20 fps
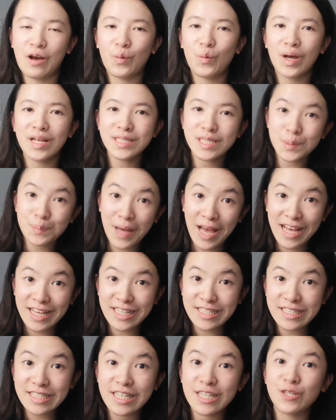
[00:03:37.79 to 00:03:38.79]
Once
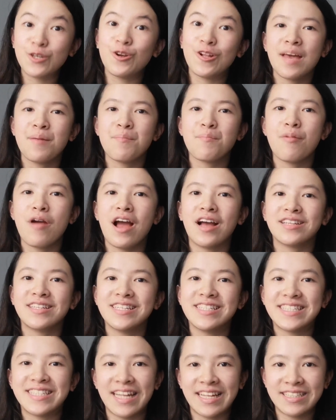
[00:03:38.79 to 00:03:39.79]
passed, you can
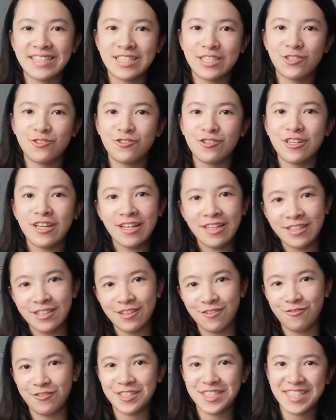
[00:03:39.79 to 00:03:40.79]
practice dentistry in
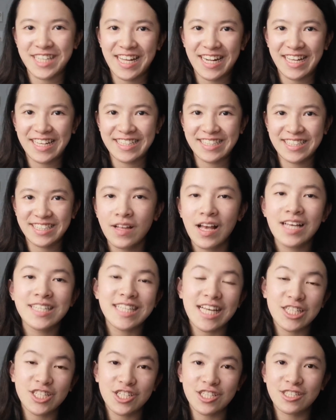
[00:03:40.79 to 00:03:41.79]
different settings,
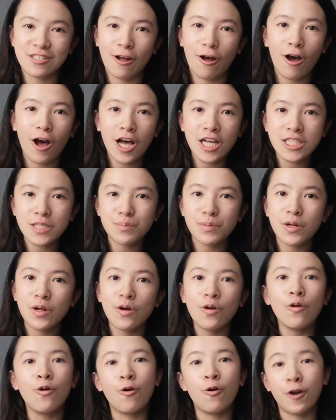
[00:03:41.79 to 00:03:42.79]
such as the
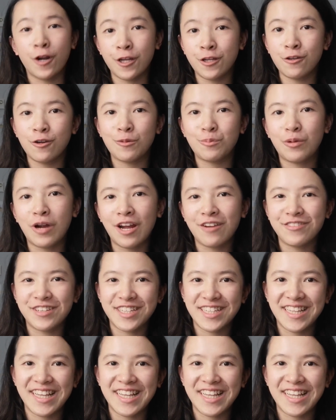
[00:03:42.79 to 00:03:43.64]
hospital or in your private